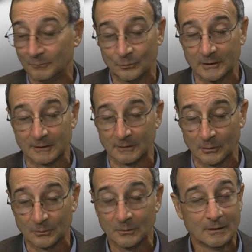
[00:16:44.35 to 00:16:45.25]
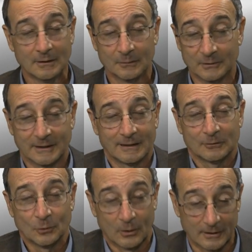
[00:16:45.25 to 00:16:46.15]
we can't
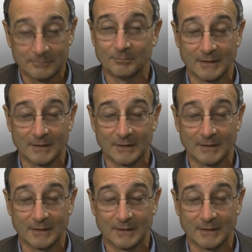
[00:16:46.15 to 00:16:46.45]
ignore.